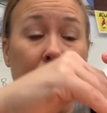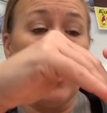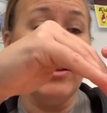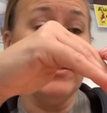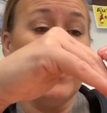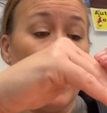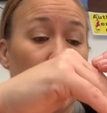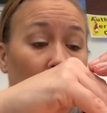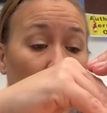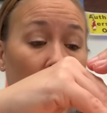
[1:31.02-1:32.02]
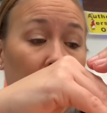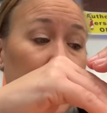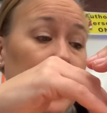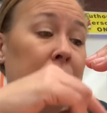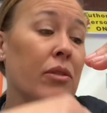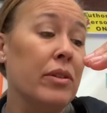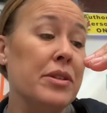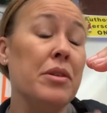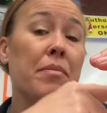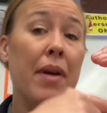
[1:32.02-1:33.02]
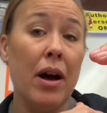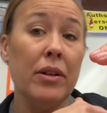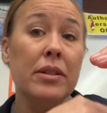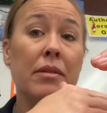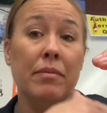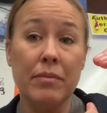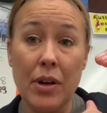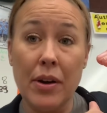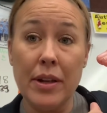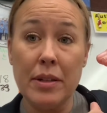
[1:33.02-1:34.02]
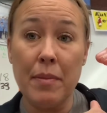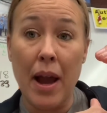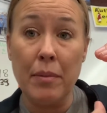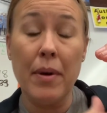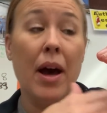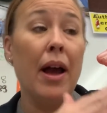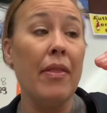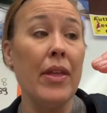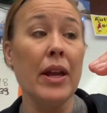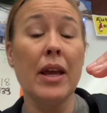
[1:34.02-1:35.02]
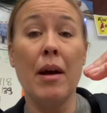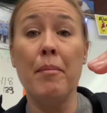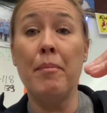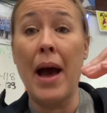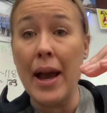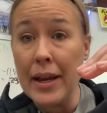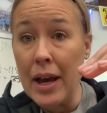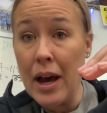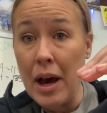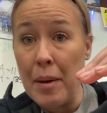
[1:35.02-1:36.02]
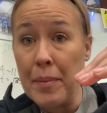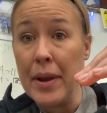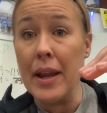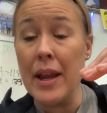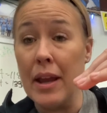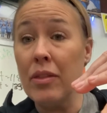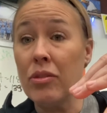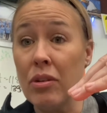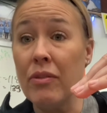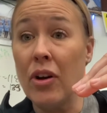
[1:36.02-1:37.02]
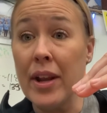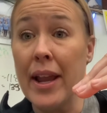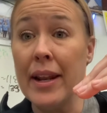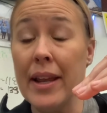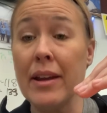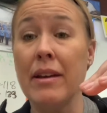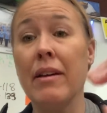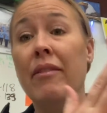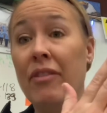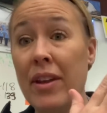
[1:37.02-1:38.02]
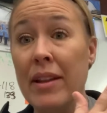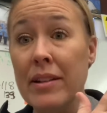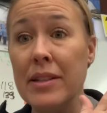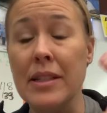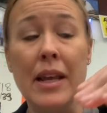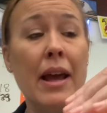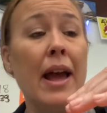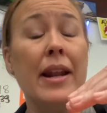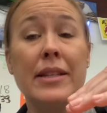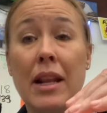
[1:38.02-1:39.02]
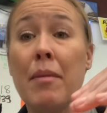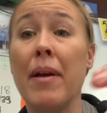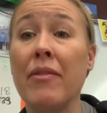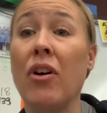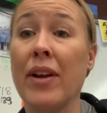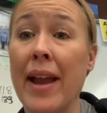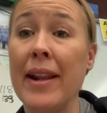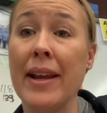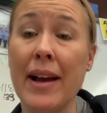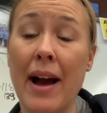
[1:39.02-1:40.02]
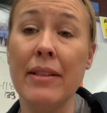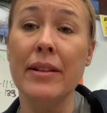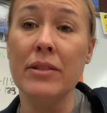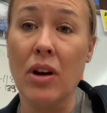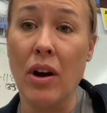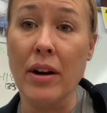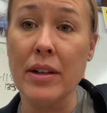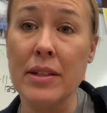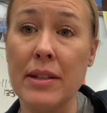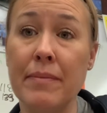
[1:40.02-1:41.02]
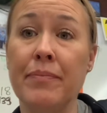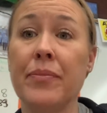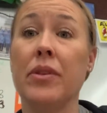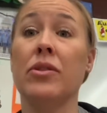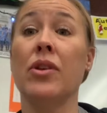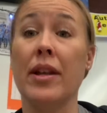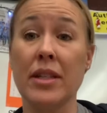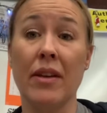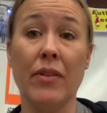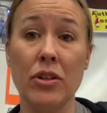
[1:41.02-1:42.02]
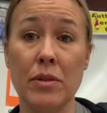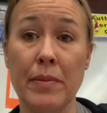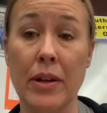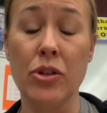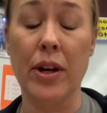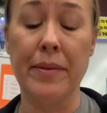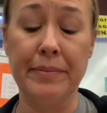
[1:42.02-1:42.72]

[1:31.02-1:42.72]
all of that rock, is going to melt, turn into magma, and then come back up through volcanic vents, and it's going to make volcanic island arcs. So that's convergent boundary.